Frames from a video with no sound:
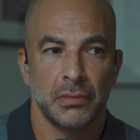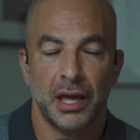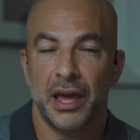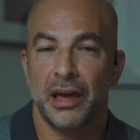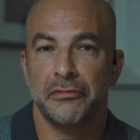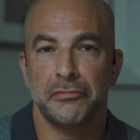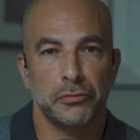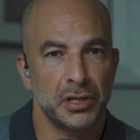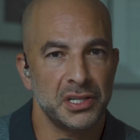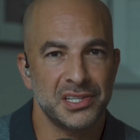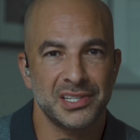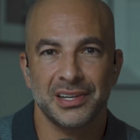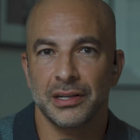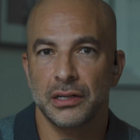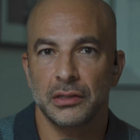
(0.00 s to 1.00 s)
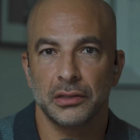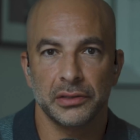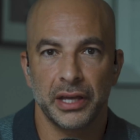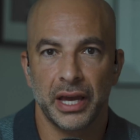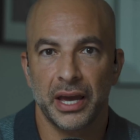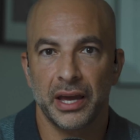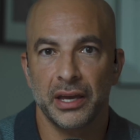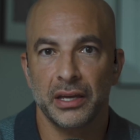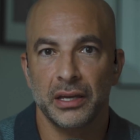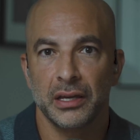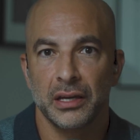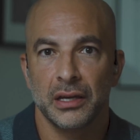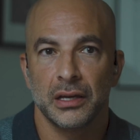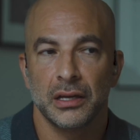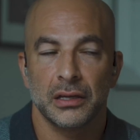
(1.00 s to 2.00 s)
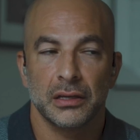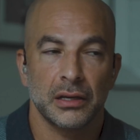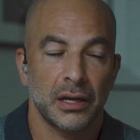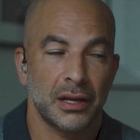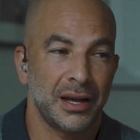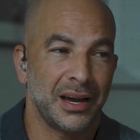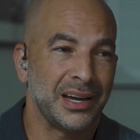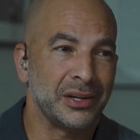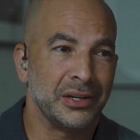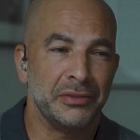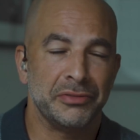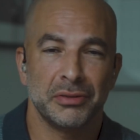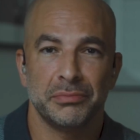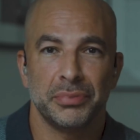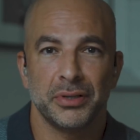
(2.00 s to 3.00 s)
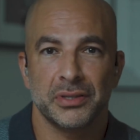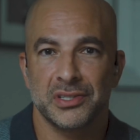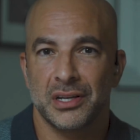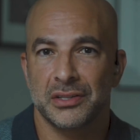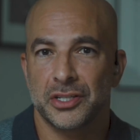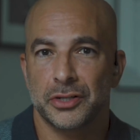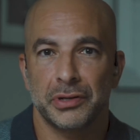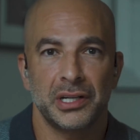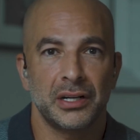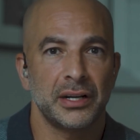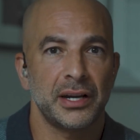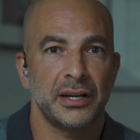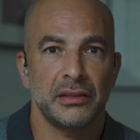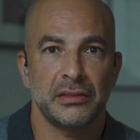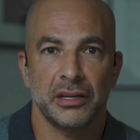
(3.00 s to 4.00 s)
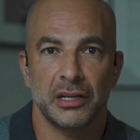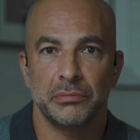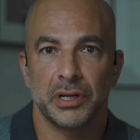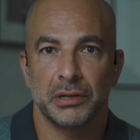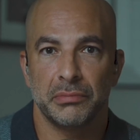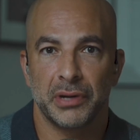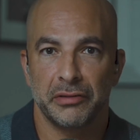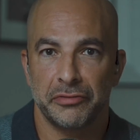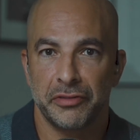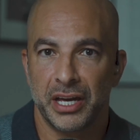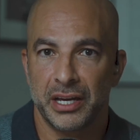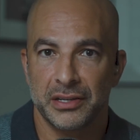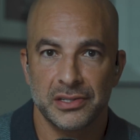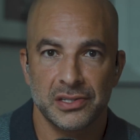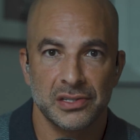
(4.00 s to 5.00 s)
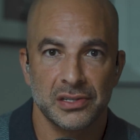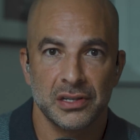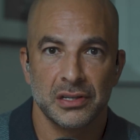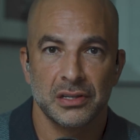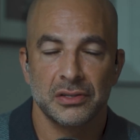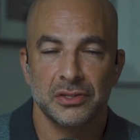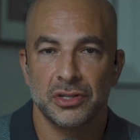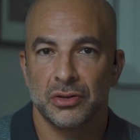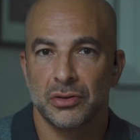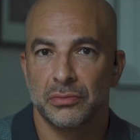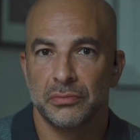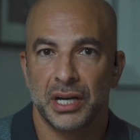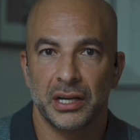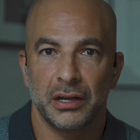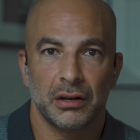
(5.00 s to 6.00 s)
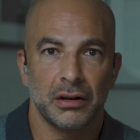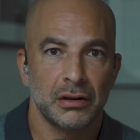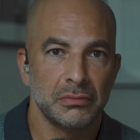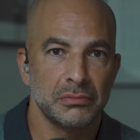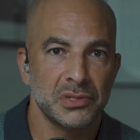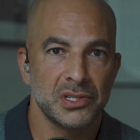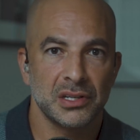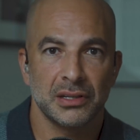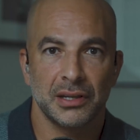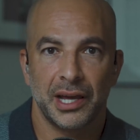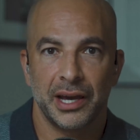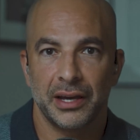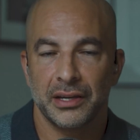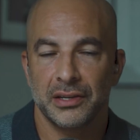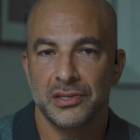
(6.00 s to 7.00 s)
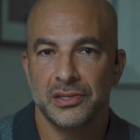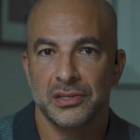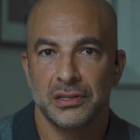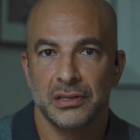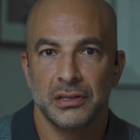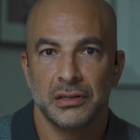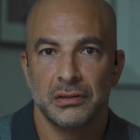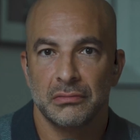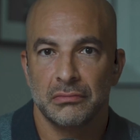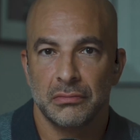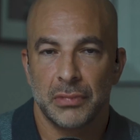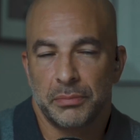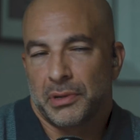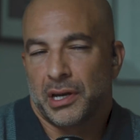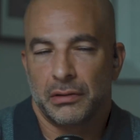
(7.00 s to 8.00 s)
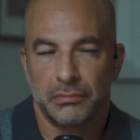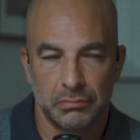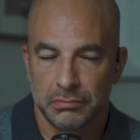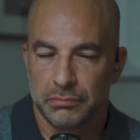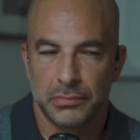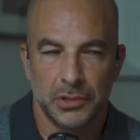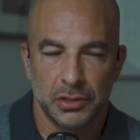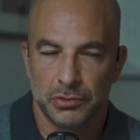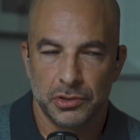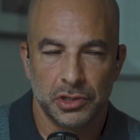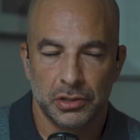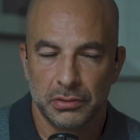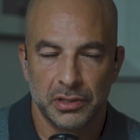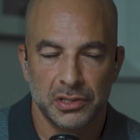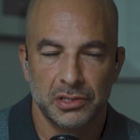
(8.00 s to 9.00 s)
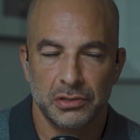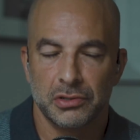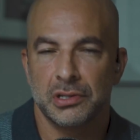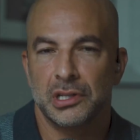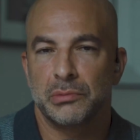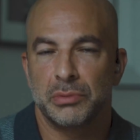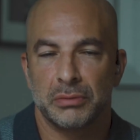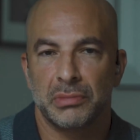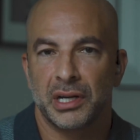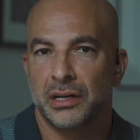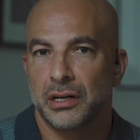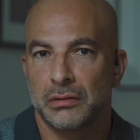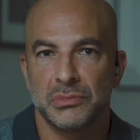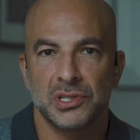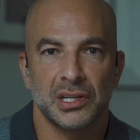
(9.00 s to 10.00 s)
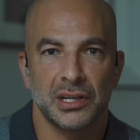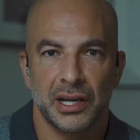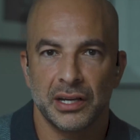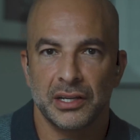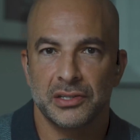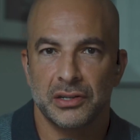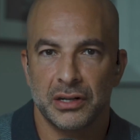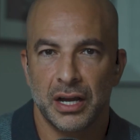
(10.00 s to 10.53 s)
every single day, and I don't even put sunscreen on anything but my face. So my arms and legs, I'm not, you know, shirtless usually, but my arms and legs are